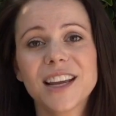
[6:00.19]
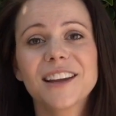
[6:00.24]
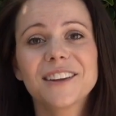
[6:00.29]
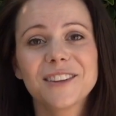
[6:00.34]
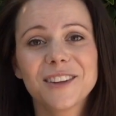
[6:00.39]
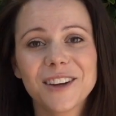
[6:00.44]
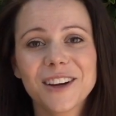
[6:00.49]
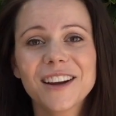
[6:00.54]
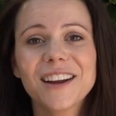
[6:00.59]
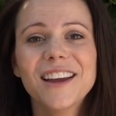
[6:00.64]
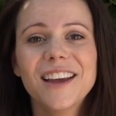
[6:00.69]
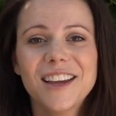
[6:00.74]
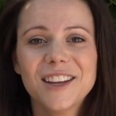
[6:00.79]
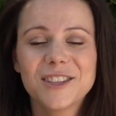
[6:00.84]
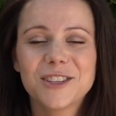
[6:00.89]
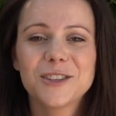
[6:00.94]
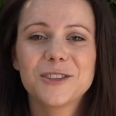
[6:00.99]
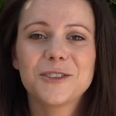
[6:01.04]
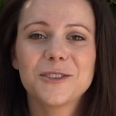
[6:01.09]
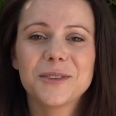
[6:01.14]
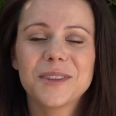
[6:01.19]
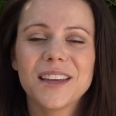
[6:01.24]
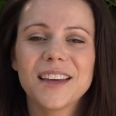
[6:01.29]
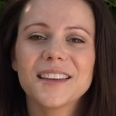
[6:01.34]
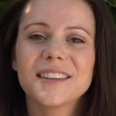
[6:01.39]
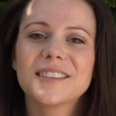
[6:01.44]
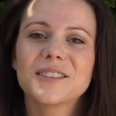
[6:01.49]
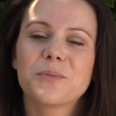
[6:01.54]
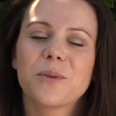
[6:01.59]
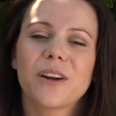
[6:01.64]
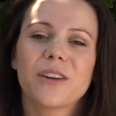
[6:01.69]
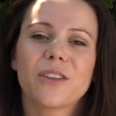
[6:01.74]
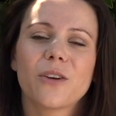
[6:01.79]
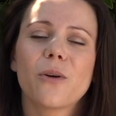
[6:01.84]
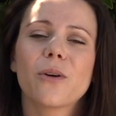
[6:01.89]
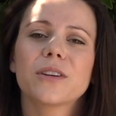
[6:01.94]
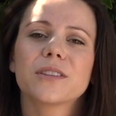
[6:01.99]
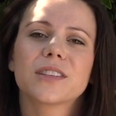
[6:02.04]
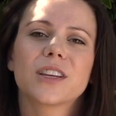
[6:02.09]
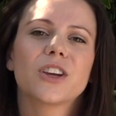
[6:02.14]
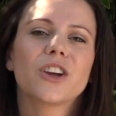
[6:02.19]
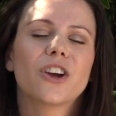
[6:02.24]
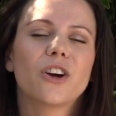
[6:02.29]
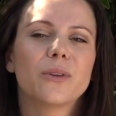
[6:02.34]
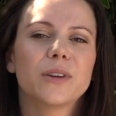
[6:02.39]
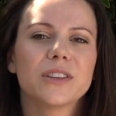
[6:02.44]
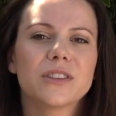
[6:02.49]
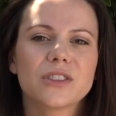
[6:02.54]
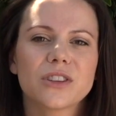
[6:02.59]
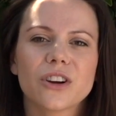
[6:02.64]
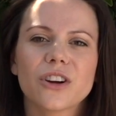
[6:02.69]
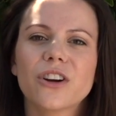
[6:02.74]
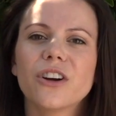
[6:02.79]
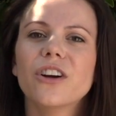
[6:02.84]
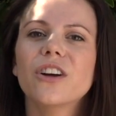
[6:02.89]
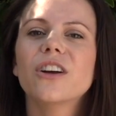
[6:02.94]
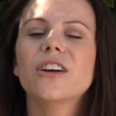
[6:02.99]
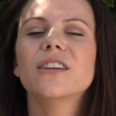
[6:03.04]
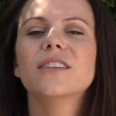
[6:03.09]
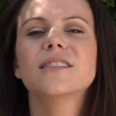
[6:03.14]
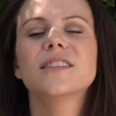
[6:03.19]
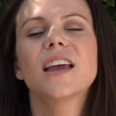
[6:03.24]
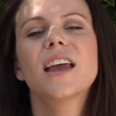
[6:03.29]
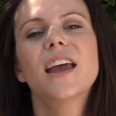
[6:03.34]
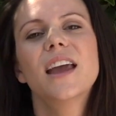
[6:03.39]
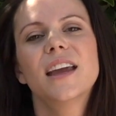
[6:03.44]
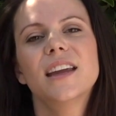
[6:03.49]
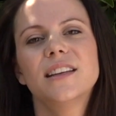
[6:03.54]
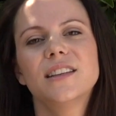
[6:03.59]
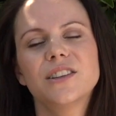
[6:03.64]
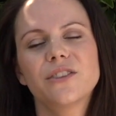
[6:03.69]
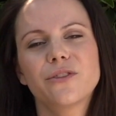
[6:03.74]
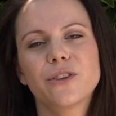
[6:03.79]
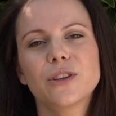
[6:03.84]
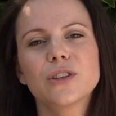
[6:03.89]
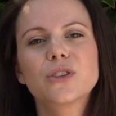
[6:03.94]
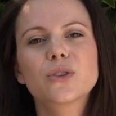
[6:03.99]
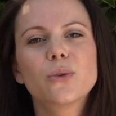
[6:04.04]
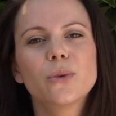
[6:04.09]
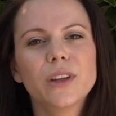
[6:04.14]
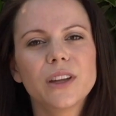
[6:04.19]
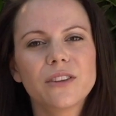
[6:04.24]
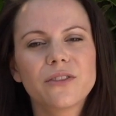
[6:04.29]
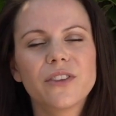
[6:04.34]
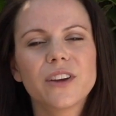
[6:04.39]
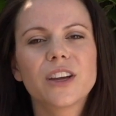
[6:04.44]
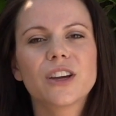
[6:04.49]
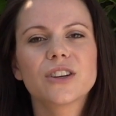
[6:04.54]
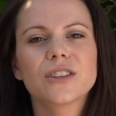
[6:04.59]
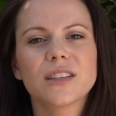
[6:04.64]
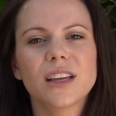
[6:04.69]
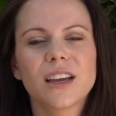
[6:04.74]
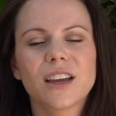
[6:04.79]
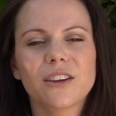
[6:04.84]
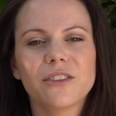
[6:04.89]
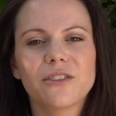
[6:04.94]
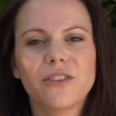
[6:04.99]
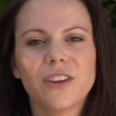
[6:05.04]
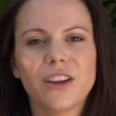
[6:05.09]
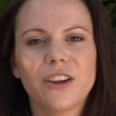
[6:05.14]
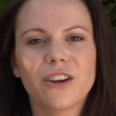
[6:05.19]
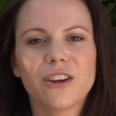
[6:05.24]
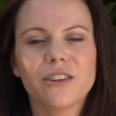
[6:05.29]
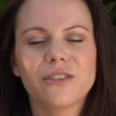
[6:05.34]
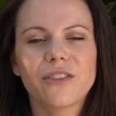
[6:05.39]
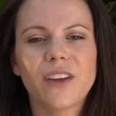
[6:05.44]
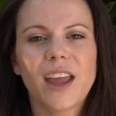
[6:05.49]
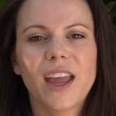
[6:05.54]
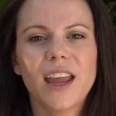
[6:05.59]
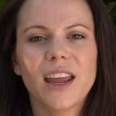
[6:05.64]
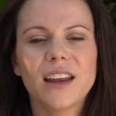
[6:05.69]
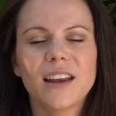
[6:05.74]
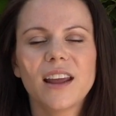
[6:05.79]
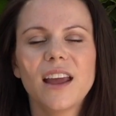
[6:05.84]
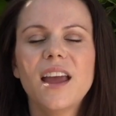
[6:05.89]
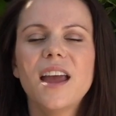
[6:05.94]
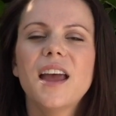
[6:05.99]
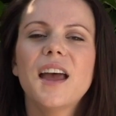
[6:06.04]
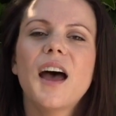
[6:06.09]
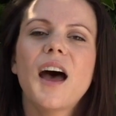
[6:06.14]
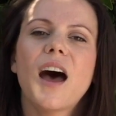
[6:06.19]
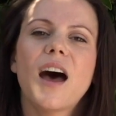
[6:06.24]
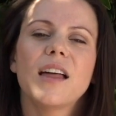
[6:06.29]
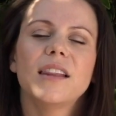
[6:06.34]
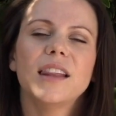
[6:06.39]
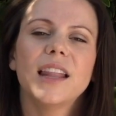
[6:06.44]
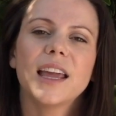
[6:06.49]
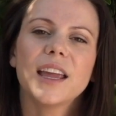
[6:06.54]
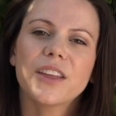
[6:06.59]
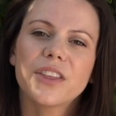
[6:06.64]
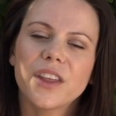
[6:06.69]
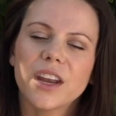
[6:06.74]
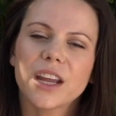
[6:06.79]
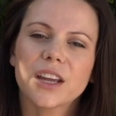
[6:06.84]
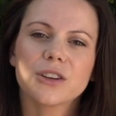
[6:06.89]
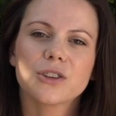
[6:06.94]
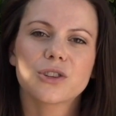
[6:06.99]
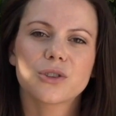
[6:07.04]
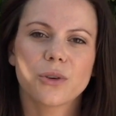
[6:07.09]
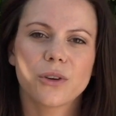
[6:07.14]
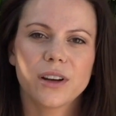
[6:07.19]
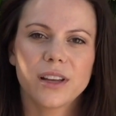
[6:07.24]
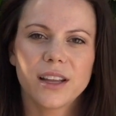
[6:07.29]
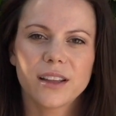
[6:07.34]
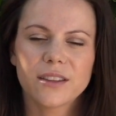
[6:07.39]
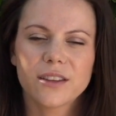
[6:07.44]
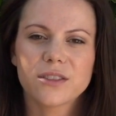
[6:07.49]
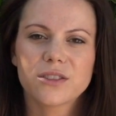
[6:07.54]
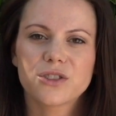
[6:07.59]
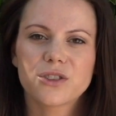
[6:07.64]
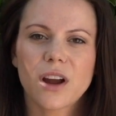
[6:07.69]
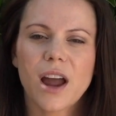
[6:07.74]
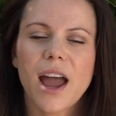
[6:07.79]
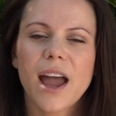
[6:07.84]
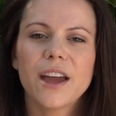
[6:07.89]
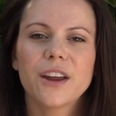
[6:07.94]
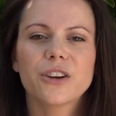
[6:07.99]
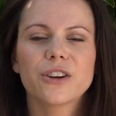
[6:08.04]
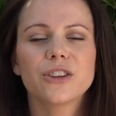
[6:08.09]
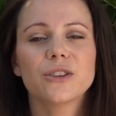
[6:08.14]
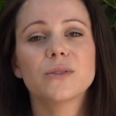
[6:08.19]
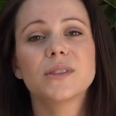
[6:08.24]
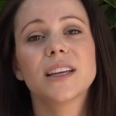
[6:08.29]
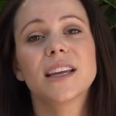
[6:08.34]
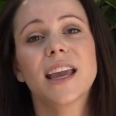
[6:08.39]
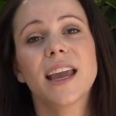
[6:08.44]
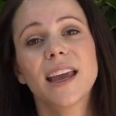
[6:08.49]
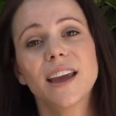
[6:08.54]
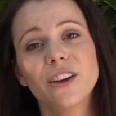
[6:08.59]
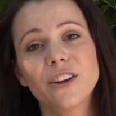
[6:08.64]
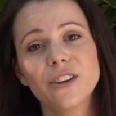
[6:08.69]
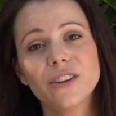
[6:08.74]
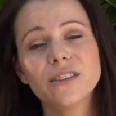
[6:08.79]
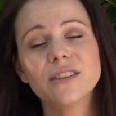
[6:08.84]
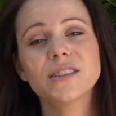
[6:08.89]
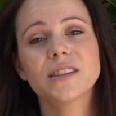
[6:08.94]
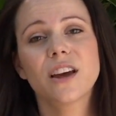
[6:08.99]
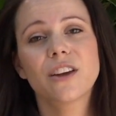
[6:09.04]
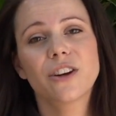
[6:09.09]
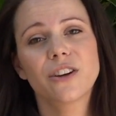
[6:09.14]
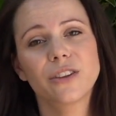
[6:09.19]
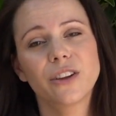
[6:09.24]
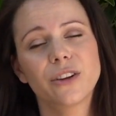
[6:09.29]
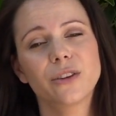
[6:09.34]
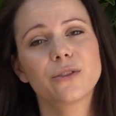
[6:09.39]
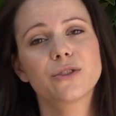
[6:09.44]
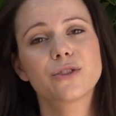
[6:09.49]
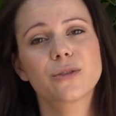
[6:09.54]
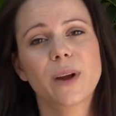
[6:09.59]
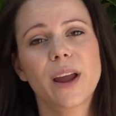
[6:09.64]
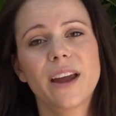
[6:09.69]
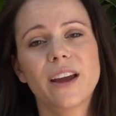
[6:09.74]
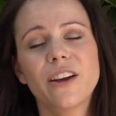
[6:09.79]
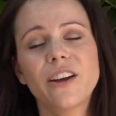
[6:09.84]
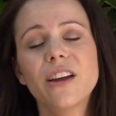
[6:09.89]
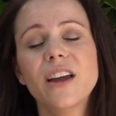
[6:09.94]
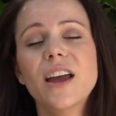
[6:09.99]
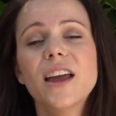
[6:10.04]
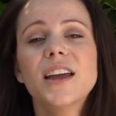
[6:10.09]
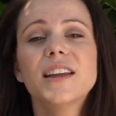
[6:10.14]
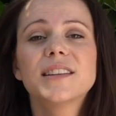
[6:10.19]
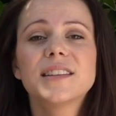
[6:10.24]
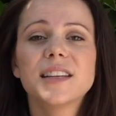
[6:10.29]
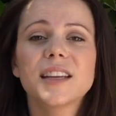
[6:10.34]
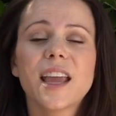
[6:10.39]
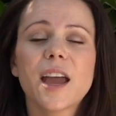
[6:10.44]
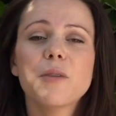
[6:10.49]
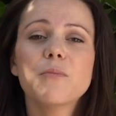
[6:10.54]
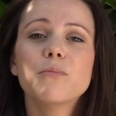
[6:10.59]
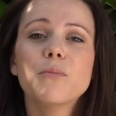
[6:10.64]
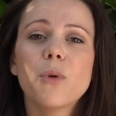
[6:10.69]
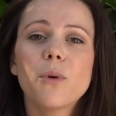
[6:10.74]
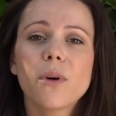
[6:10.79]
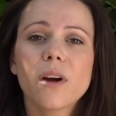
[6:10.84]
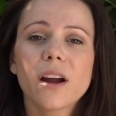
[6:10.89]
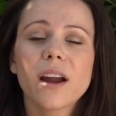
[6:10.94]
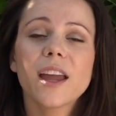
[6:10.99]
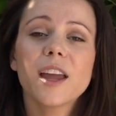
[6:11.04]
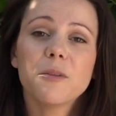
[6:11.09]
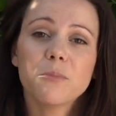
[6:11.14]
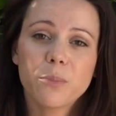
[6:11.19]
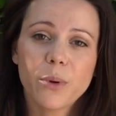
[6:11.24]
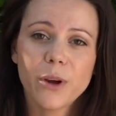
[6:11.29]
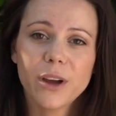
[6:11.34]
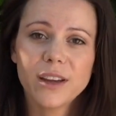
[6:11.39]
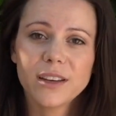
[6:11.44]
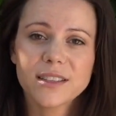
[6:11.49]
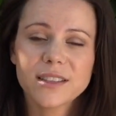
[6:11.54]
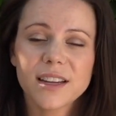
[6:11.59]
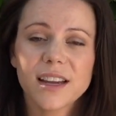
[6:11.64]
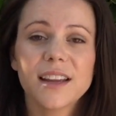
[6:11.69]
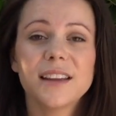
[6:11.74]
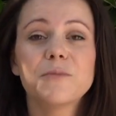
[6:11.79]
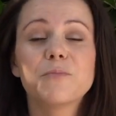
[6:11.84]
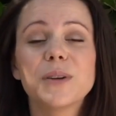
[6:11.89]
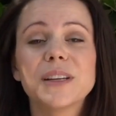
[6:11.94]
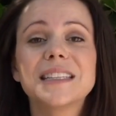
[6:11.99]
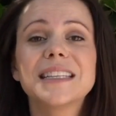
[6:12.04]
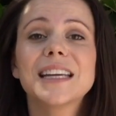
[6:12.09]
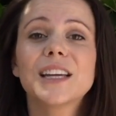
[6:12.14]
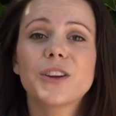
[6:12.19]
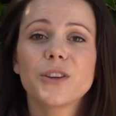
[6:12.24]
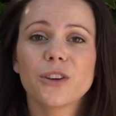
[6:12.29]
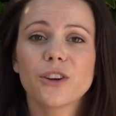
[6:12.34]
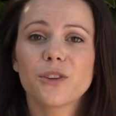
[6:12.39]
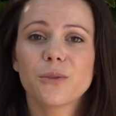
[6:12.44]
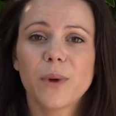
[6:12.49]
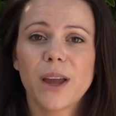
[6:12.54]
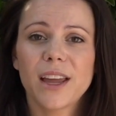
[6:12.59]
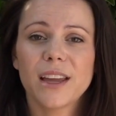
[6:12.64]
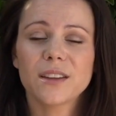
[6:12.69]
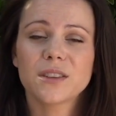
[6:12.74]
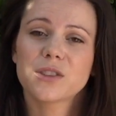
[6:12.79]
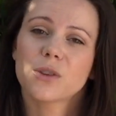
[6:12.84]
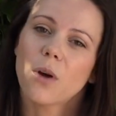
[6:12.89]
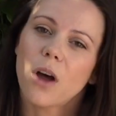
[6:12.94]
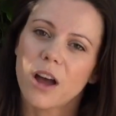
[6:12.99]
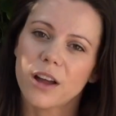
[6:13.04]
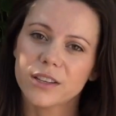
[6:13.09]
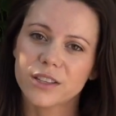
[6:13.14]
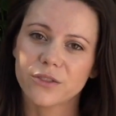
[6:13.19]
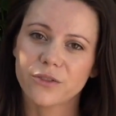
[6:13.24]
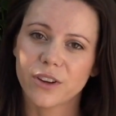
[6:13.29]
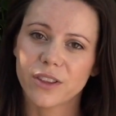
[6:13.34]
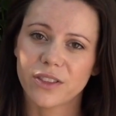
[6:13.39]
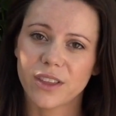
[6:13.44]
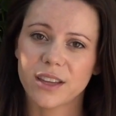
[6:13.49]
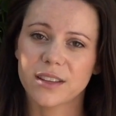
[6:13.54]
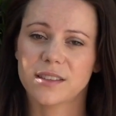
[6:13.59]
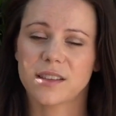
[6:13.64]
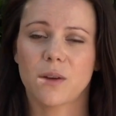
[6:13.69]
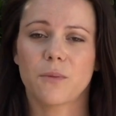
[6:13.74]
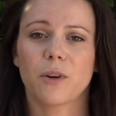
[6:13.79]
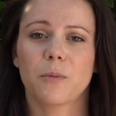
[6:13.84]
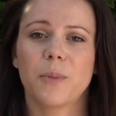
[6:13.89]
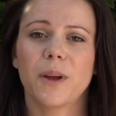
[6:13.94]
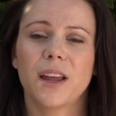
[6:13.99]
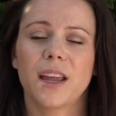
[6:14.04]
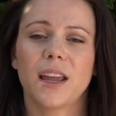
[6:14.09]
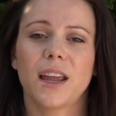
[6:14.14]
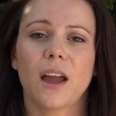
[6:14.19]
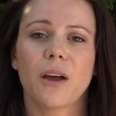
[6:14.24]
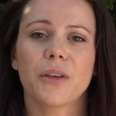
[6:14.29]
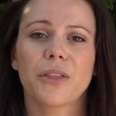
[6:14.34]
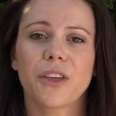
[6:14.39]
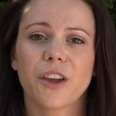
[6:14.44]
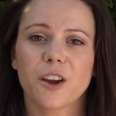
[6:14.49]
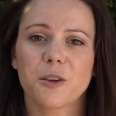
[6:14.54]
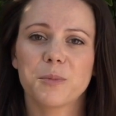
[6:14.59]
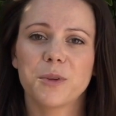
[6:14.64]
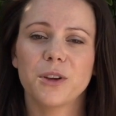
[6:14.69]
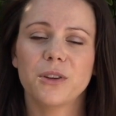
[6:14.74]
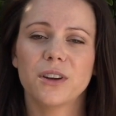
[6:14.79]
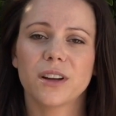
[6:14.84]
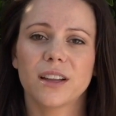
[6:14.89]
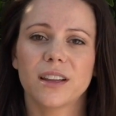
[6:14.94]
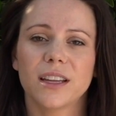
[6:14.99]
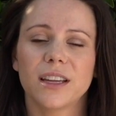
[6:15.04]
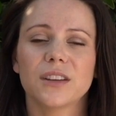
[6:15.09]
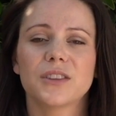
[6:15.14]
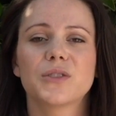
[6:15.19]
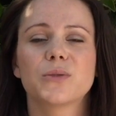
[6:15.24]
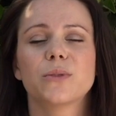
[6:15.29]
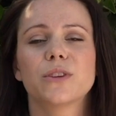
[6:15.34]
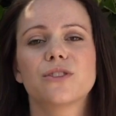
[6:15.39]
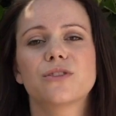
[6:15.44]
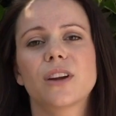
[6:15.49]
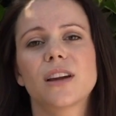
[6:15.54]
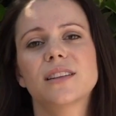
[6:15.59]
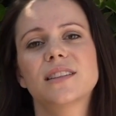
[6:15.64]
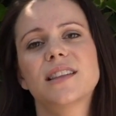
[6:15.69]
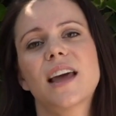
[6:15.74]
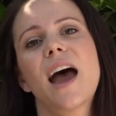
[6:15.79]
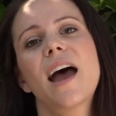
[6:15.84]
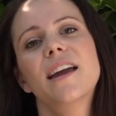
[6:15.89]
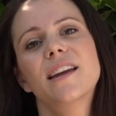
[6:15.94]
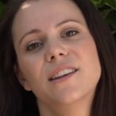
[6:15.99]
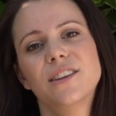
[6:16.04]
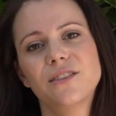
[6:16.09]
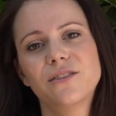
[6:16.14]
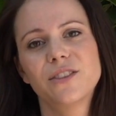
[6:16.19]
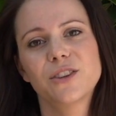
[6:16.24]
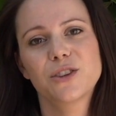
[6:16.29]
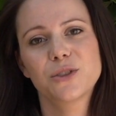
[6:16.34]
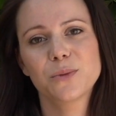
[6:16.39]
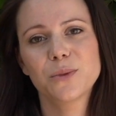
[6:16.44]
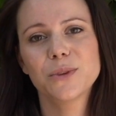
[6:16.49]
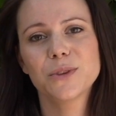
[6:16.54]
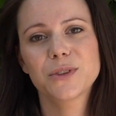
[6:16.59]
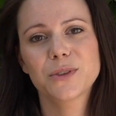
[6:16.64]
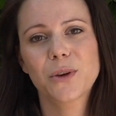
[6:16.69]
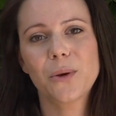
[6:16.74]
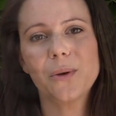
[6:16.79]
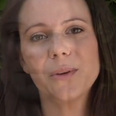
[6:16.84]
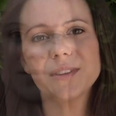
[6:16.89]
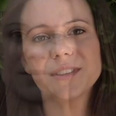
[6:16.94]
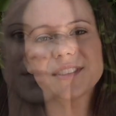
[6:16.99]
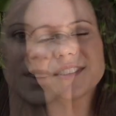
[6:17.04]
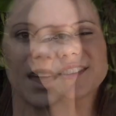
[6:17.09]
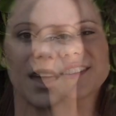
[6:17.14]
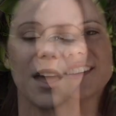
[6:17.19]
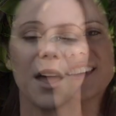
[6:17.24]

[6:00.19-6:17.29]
handler to do this, where the horse can go in circles, in different schooling figures like a figure of 8, lengthening and shortening the stride, or using hills on our little trail to get more input in particular ways. So all different things that we're picking out therapeutically to address that individual's goals.